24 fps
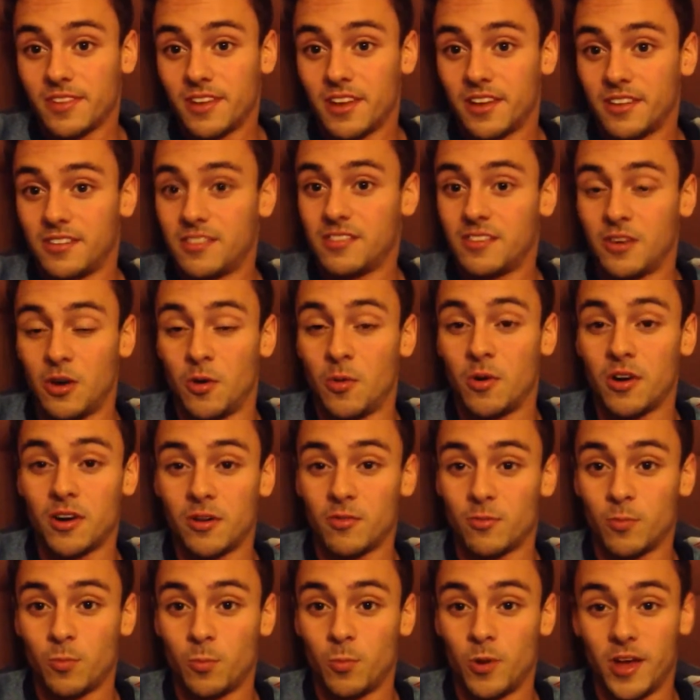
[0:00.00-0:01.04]
I still want
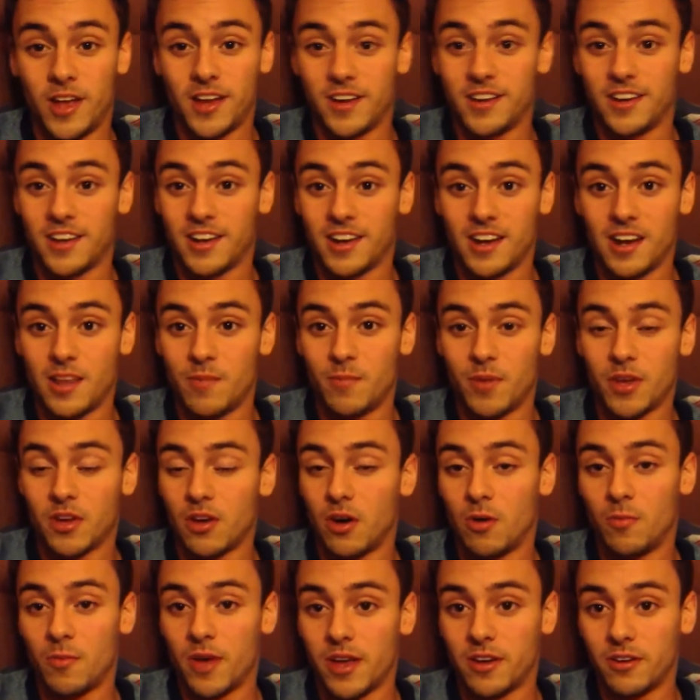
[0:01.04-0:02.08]
to win an Olympic
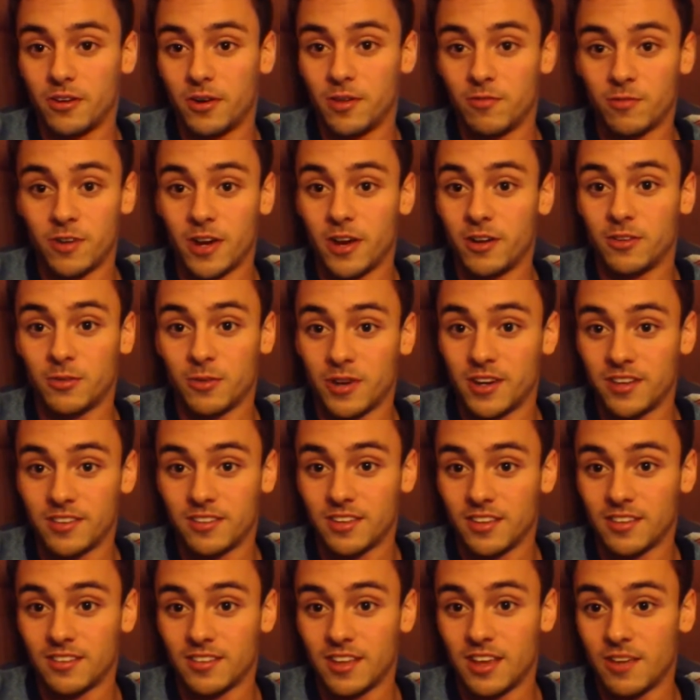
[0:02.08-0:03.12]
gold medal in Rio
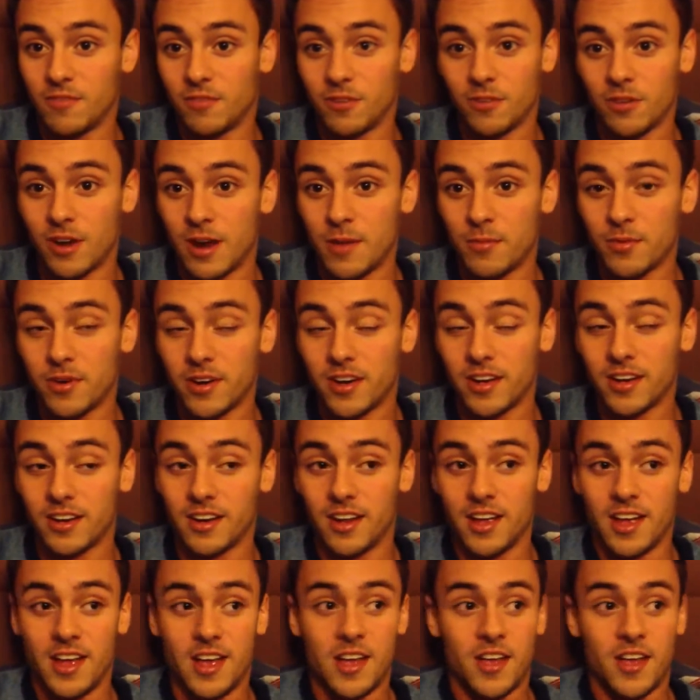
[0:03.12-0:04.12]
2016 for Great Britain.